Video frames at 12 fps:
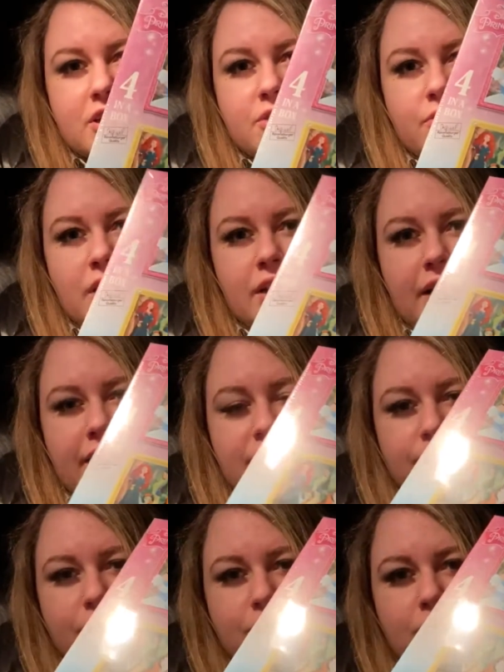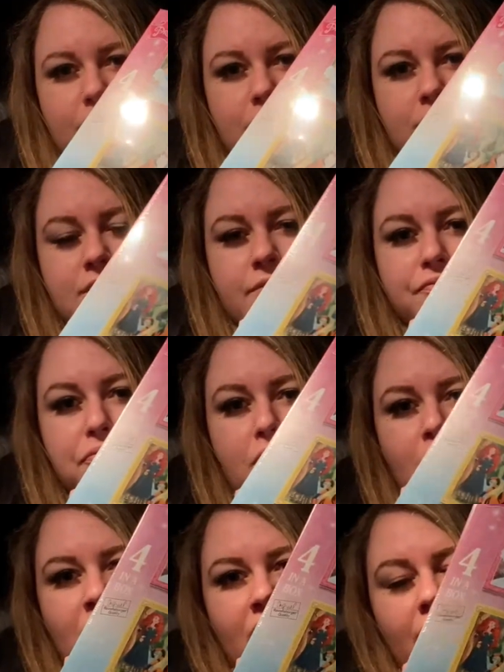she really likes puzzles.
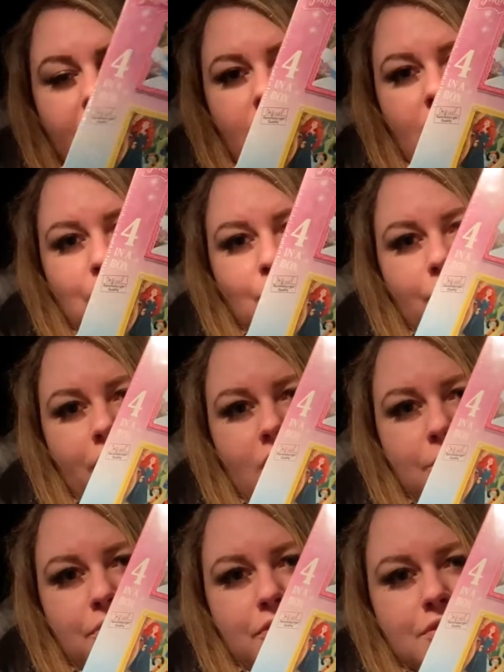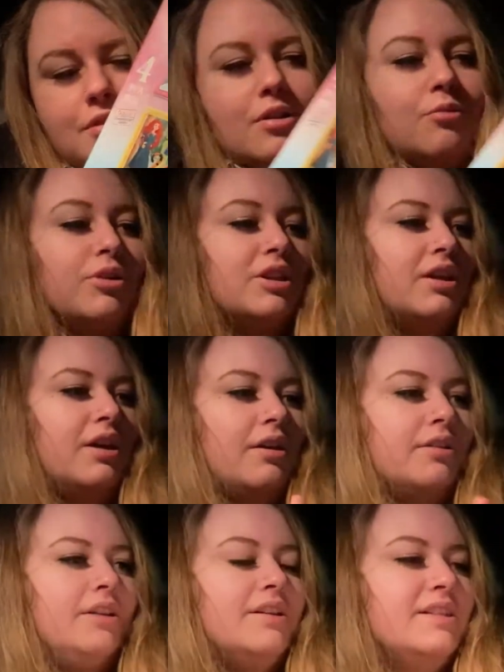Got a puzzle with the
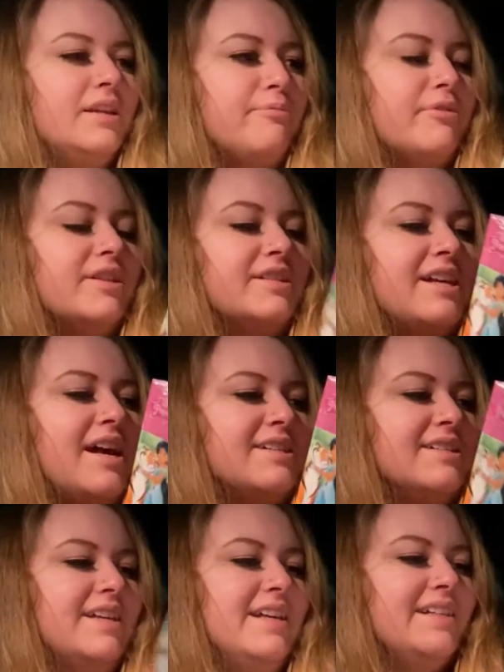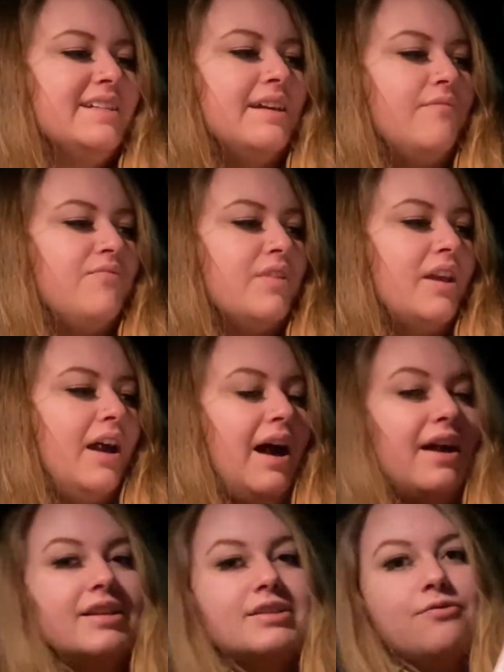Disney princesses
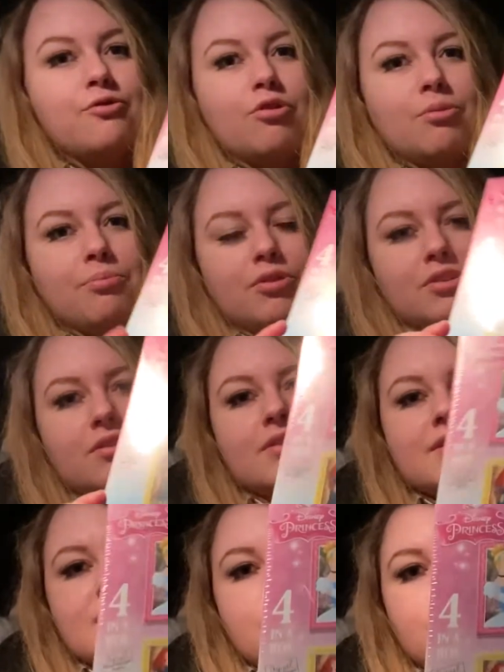and it's 4 puzzles in